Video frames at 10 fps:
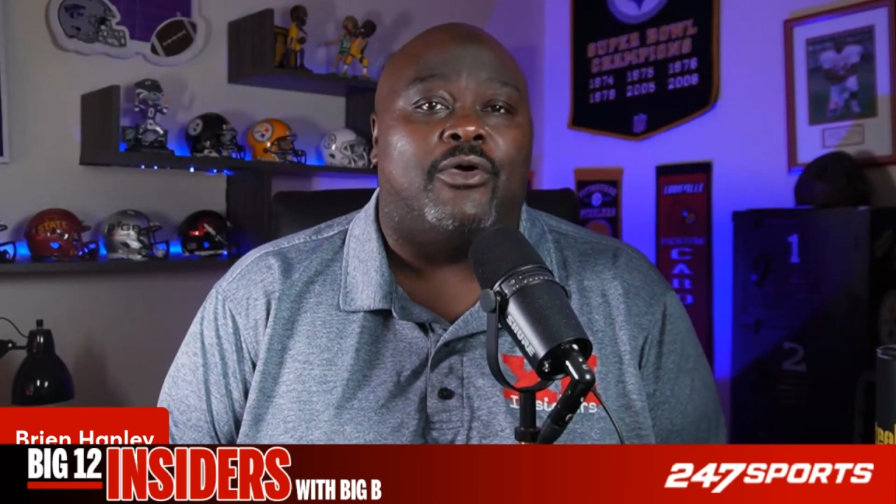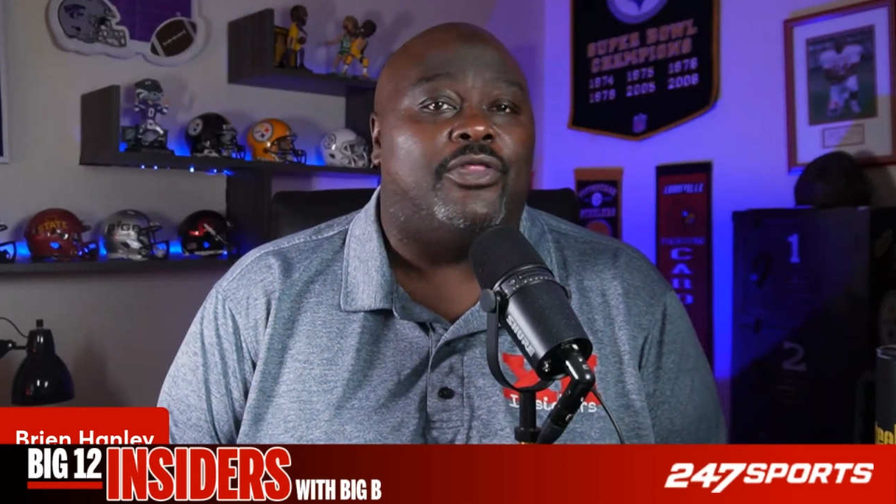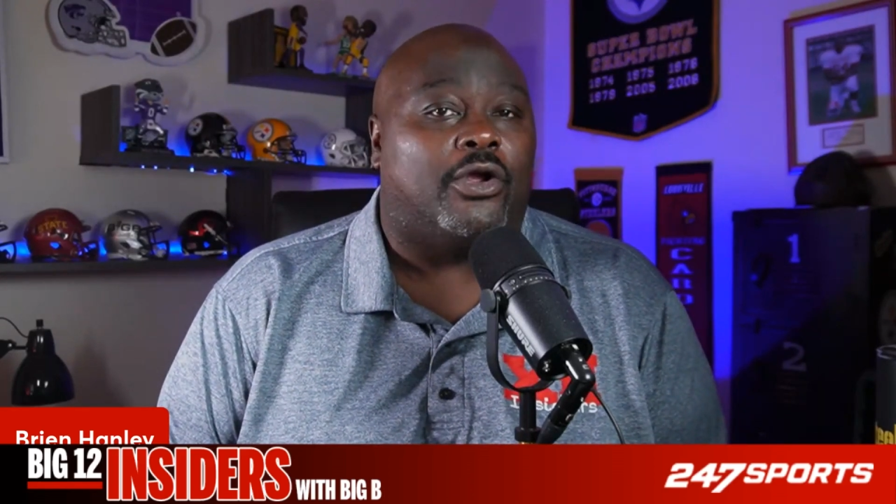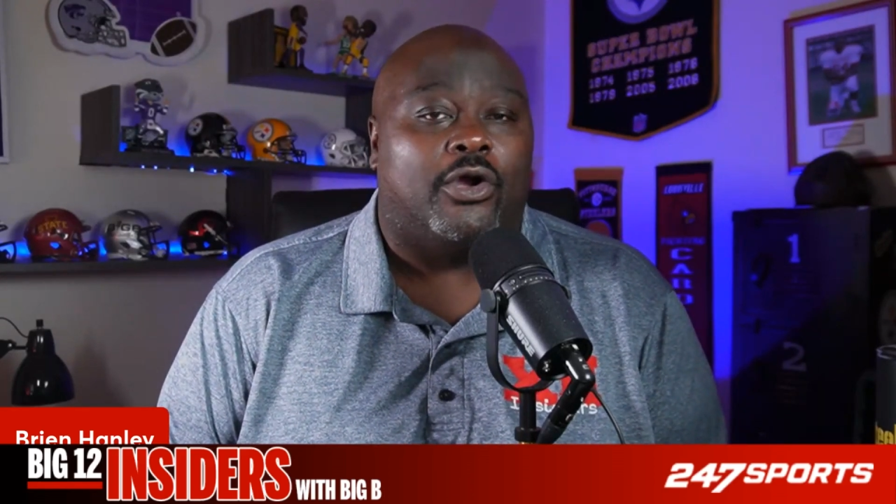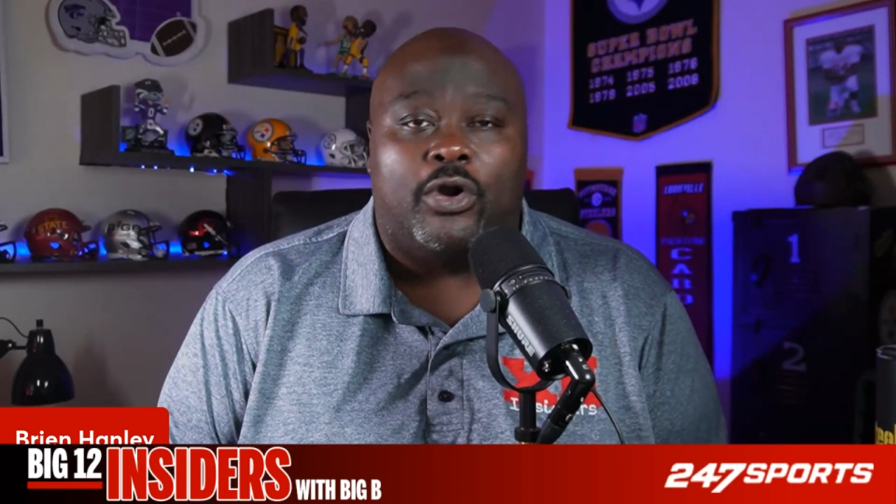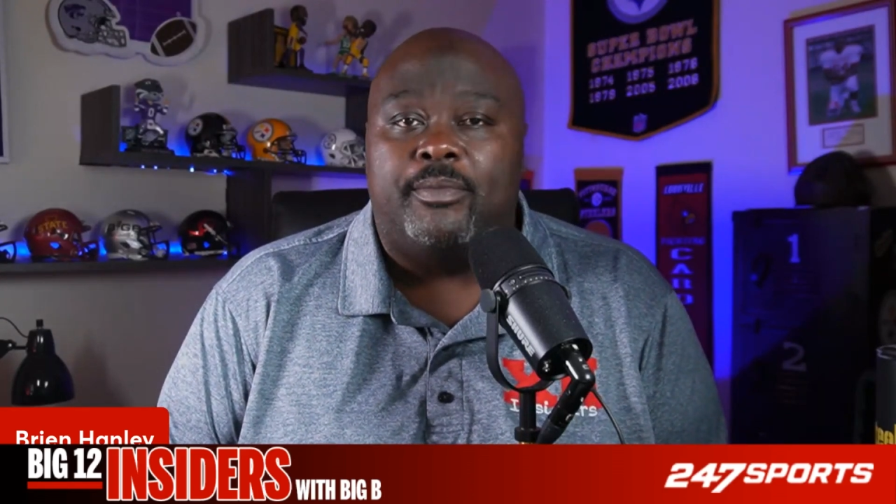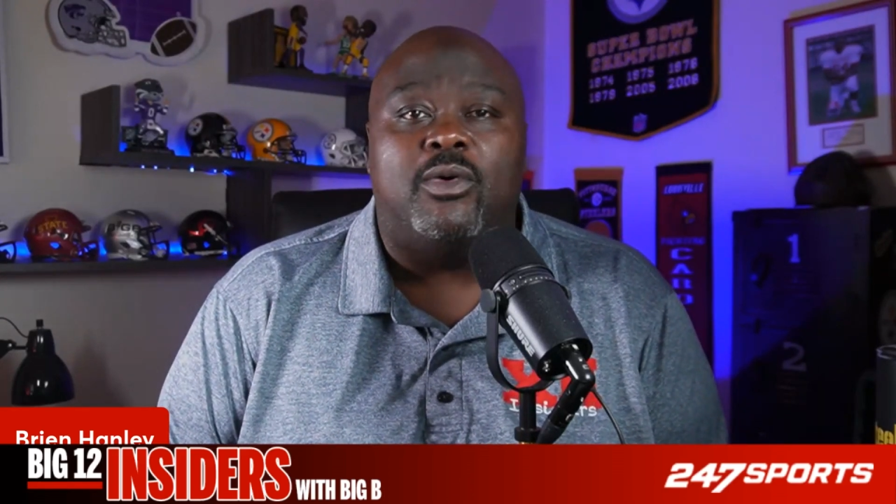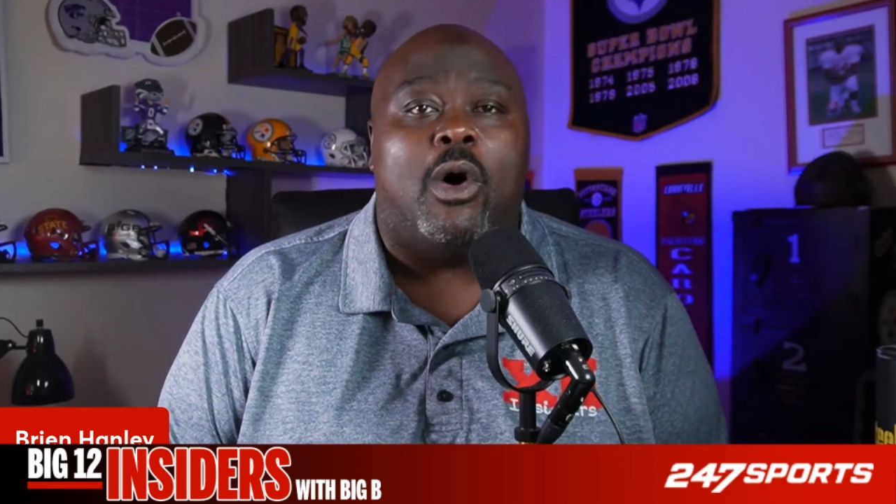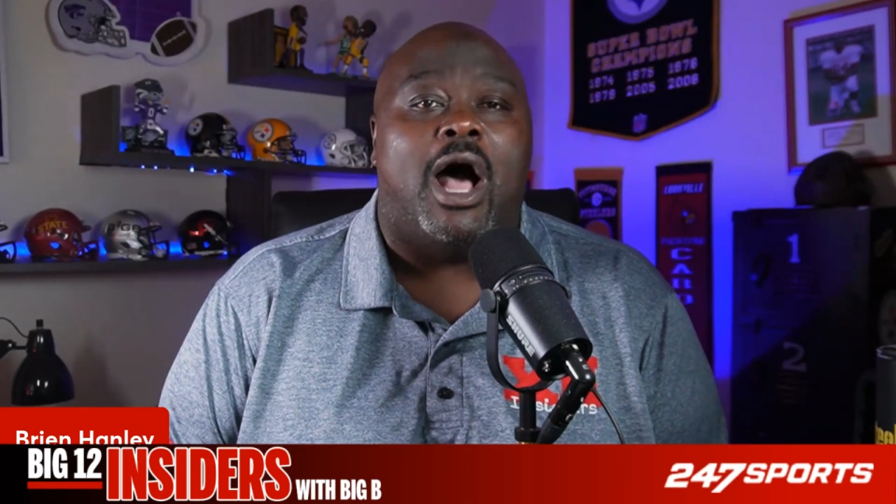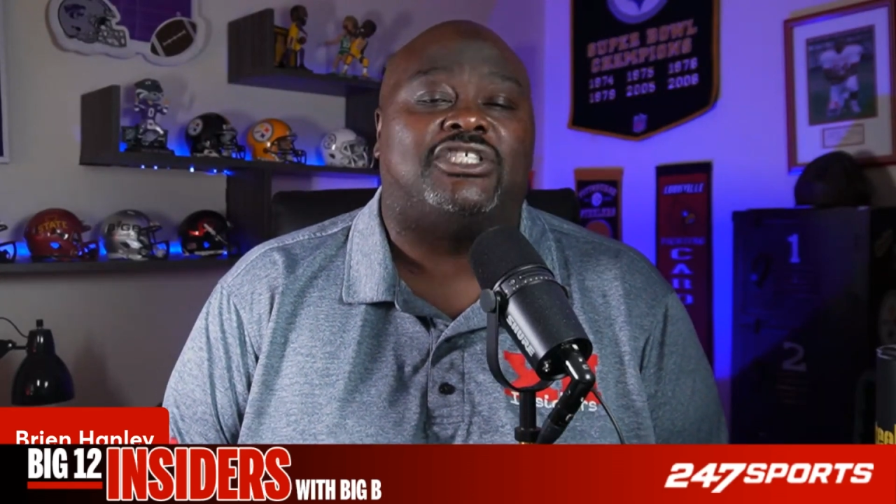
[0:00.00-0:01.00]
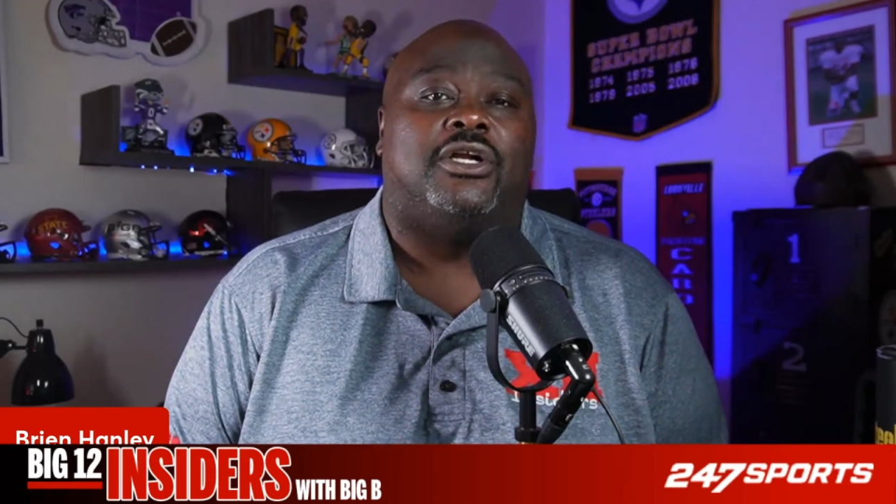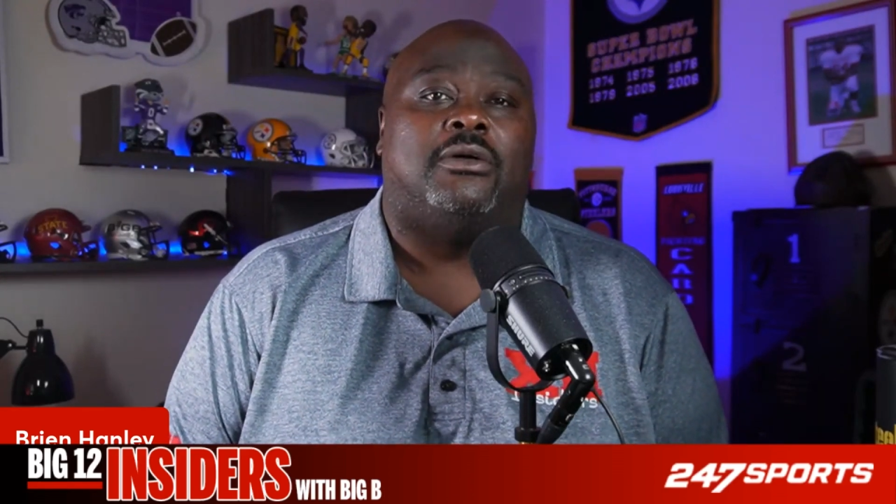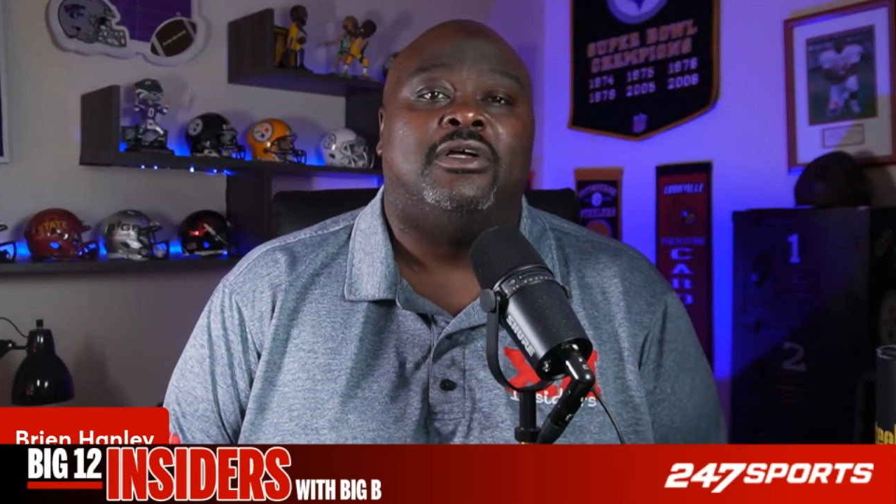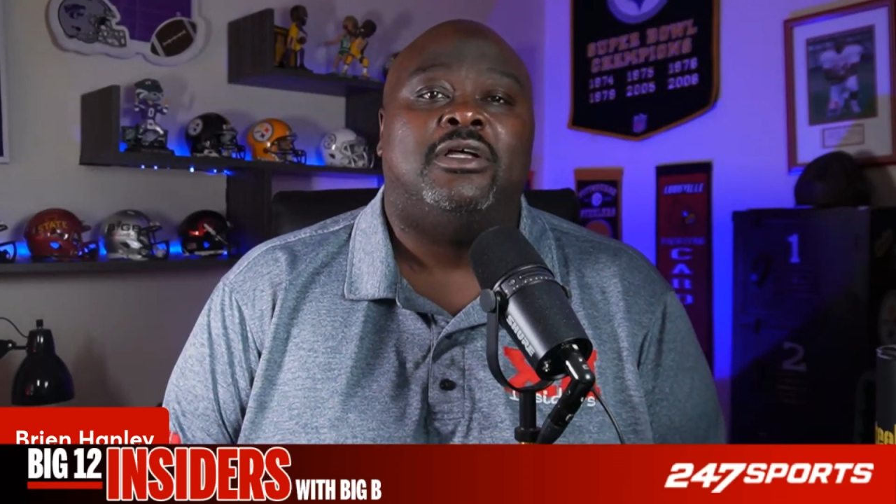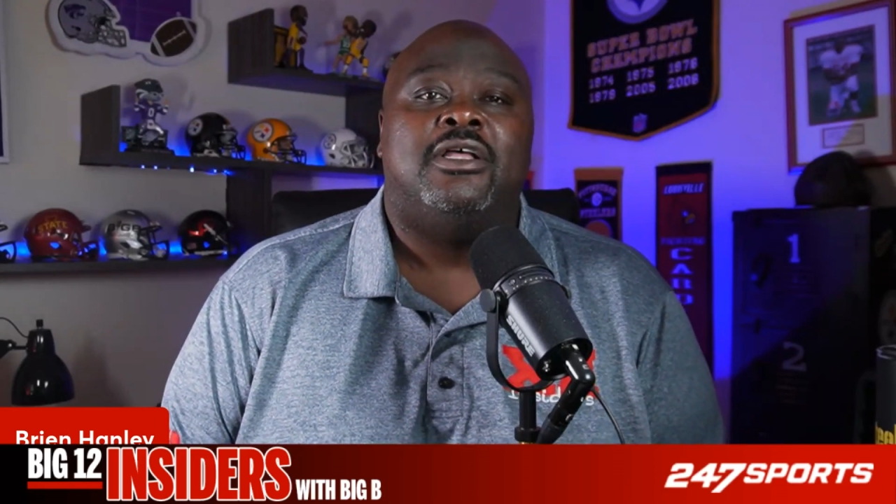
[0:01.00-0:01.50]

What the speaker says: and they're going to be watching them.